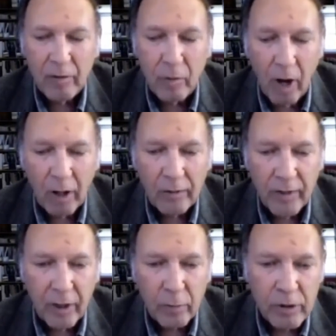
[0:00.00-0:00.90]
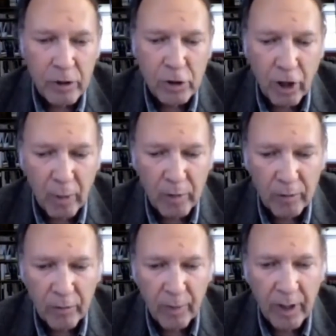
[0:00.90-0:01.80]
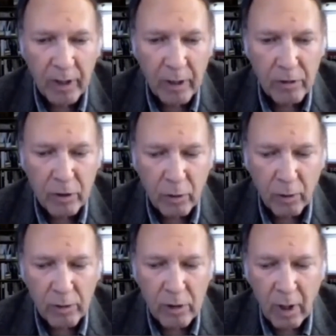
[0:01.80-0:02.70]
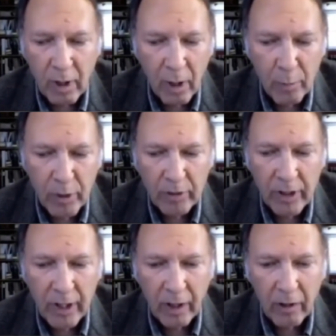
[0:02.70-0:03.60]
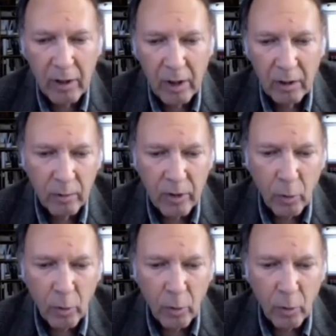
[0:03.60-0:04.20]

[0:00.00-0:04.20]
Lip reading: David Rockefeller was the chairman for many years, of course, a billionaire,